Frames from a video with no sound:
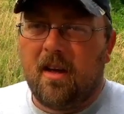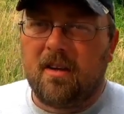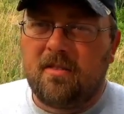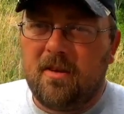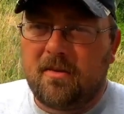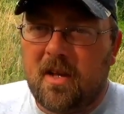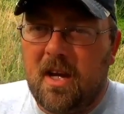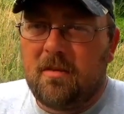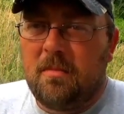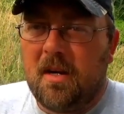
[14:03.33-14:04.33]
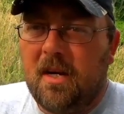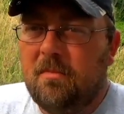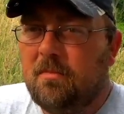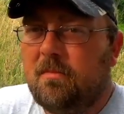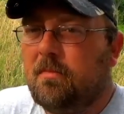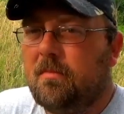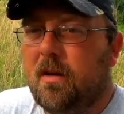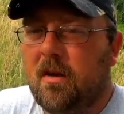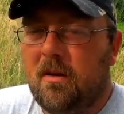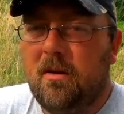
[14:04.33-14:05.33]
still stands, buddy.
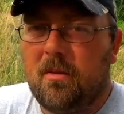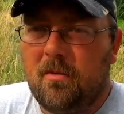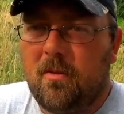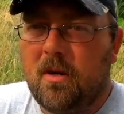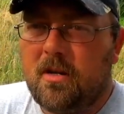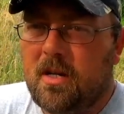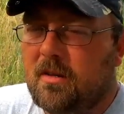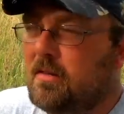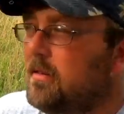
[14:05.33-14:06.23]
I know you're going to watch this.